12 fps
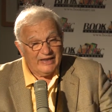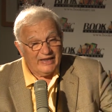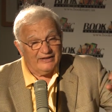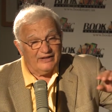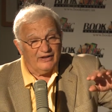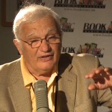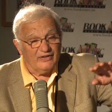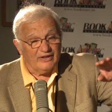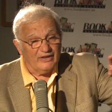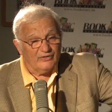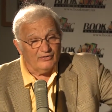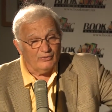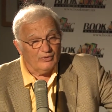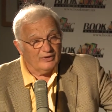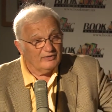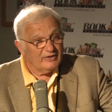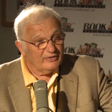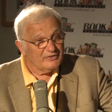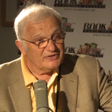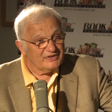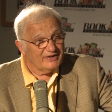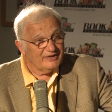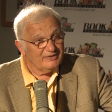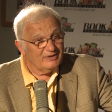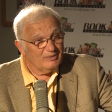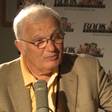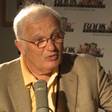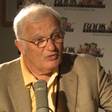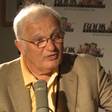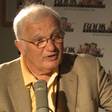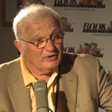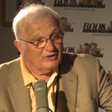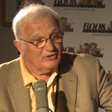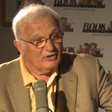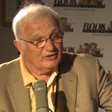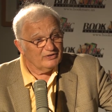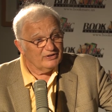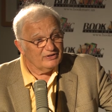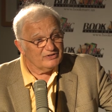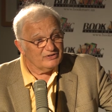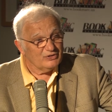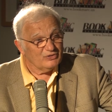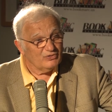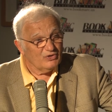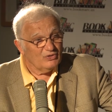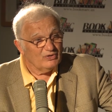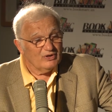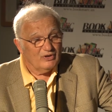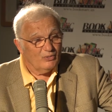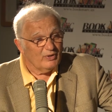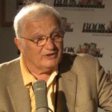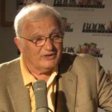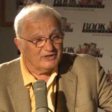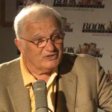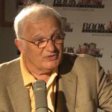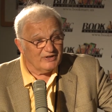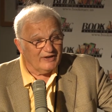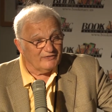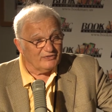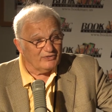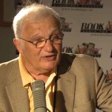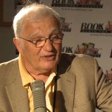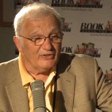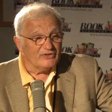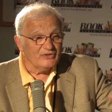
and then on the other on the other side moving along the Silk Road, one country after another.